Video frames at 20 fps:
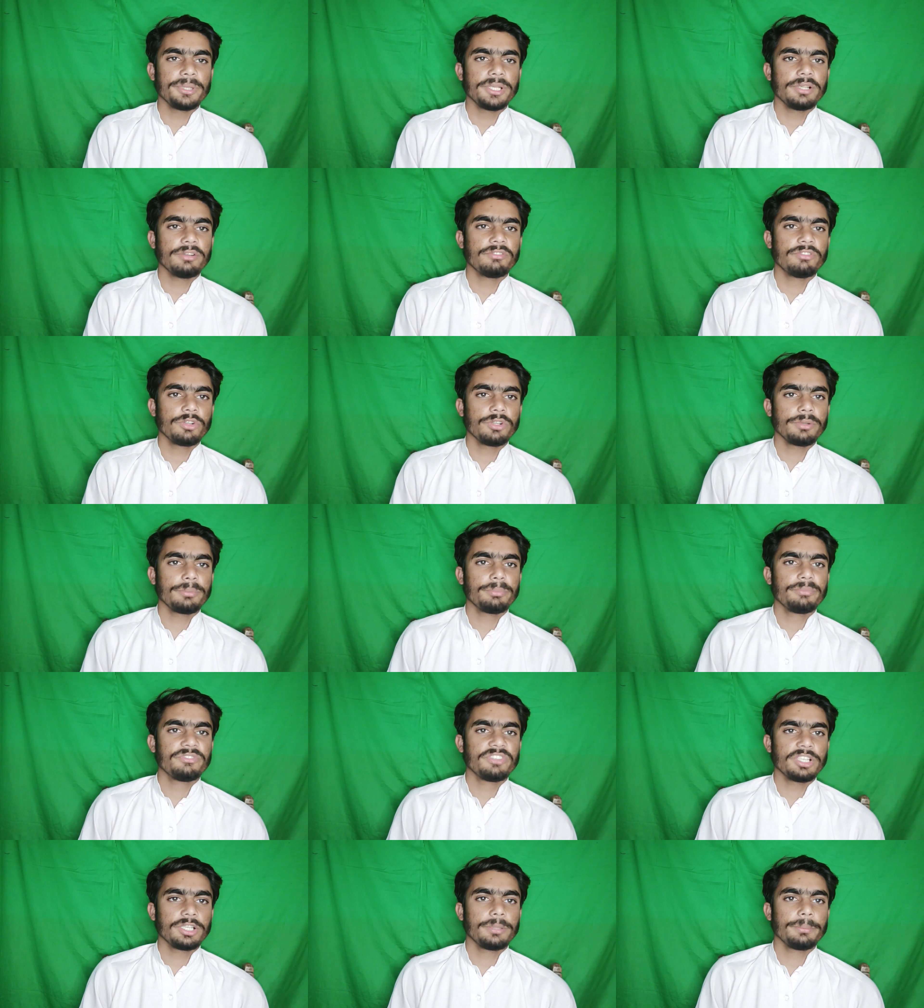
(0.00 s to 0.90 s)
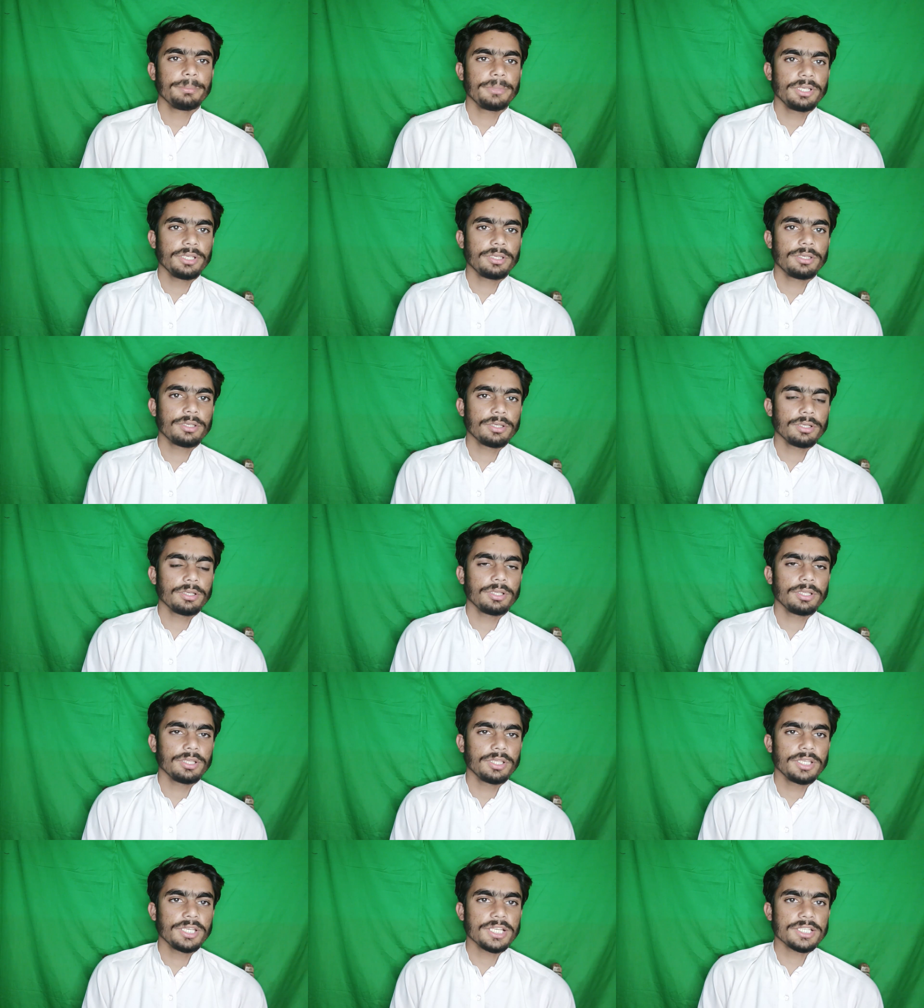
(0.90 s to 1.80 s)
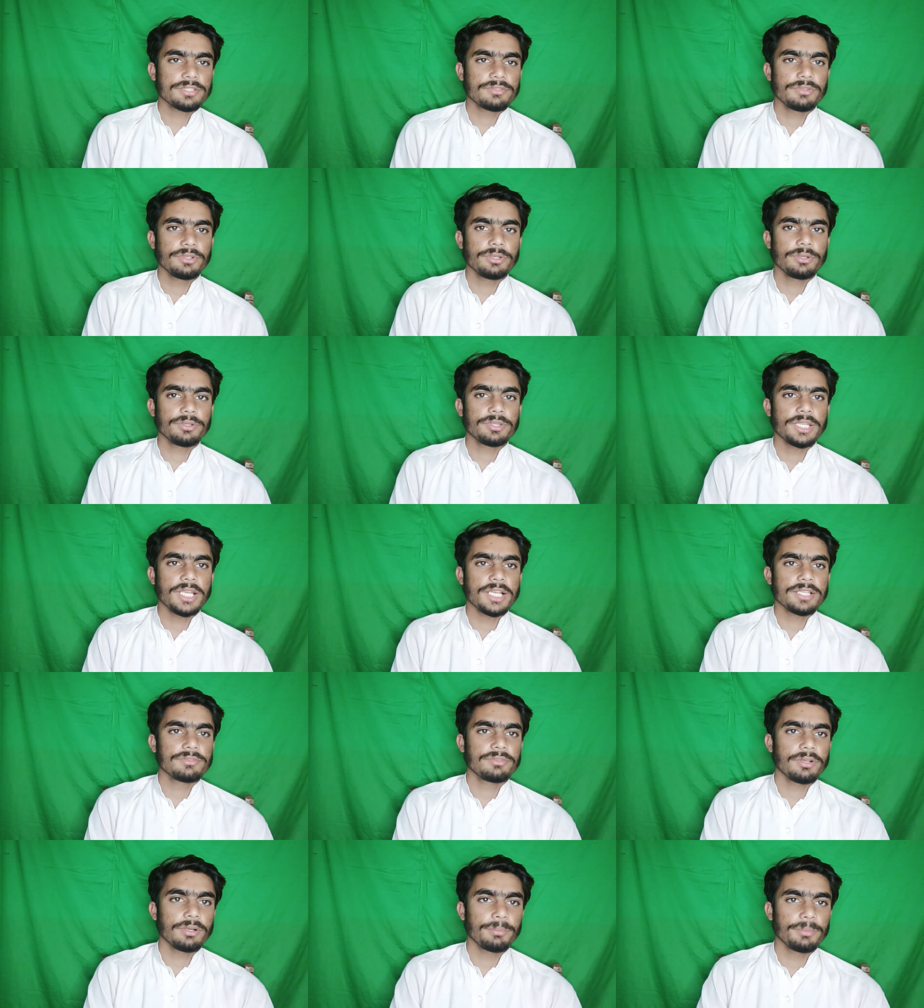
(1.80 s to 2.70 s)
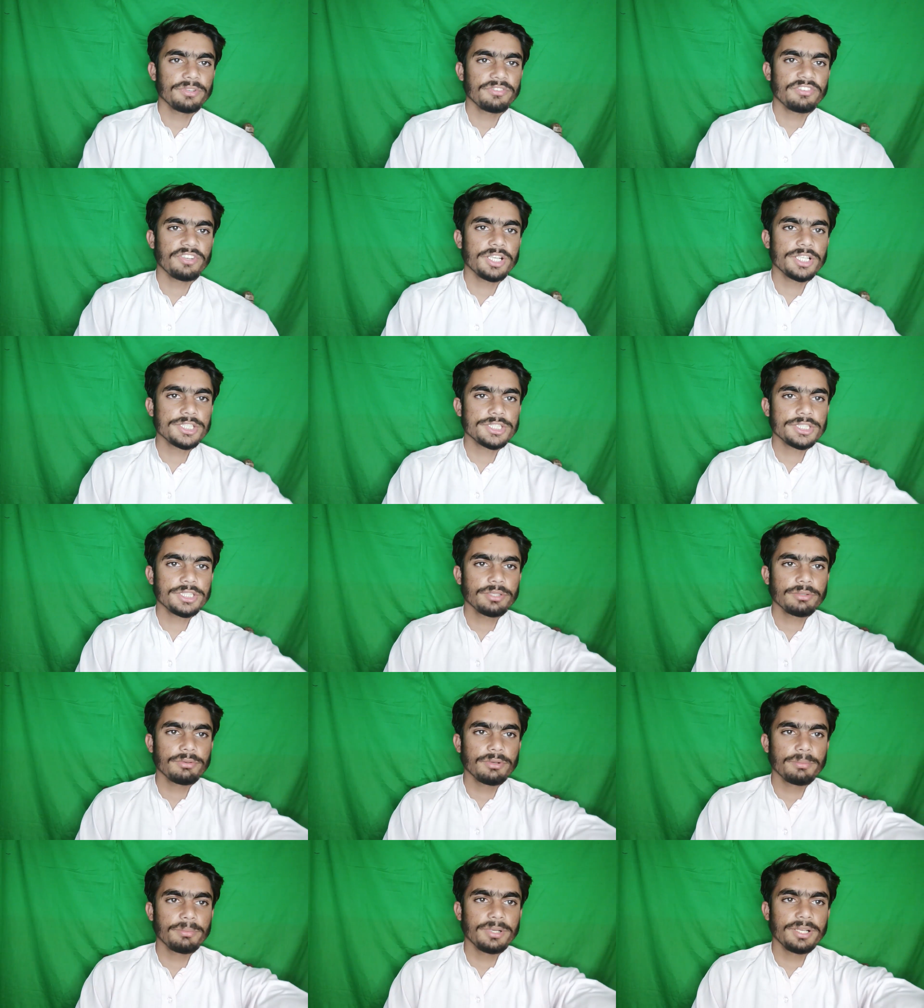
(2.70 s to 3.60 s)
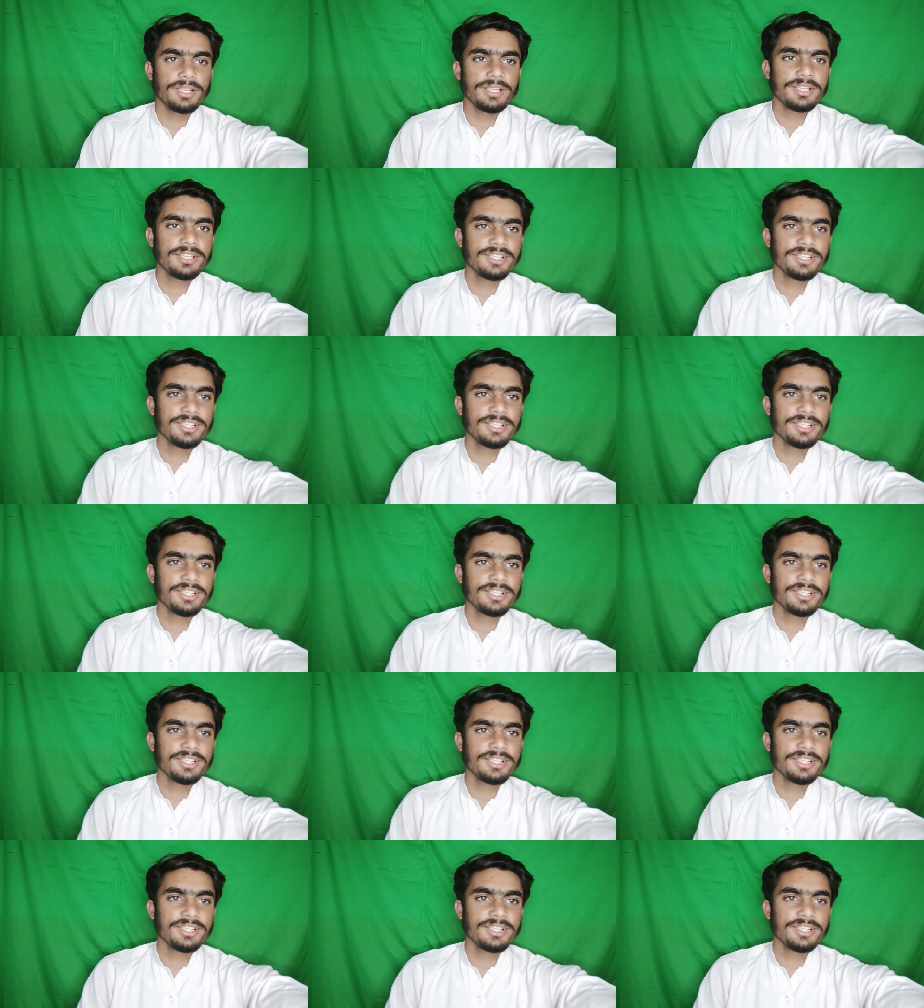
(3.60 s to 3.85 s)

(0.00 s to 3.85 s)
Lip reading: will meet in the next video. Thanks for watching. Goodbye.